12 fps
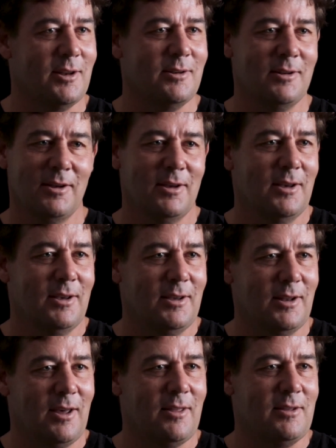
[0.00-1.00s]
And
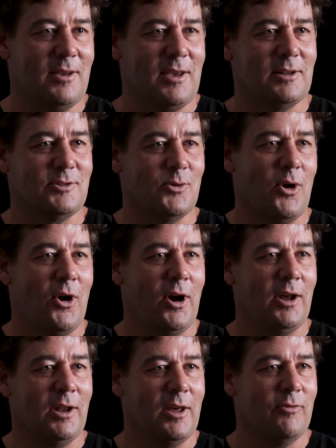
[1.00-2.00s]
then you get to a
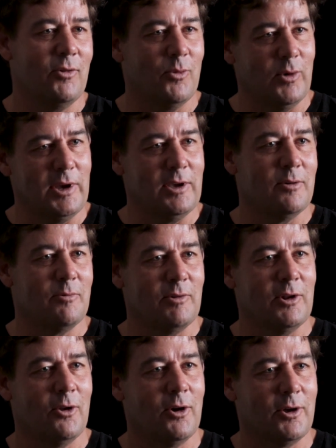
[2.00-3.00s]
higher level where you
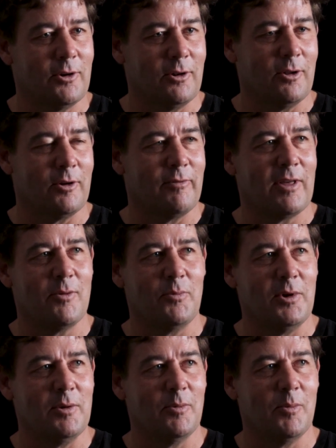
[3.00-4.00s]
rely on a lot of other
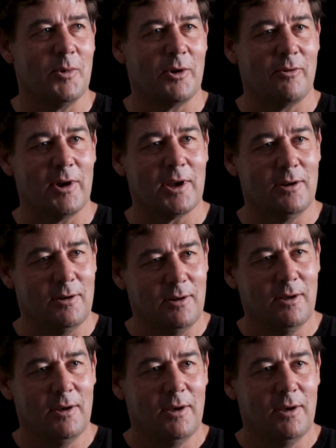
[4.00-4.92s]
people. But I reckon,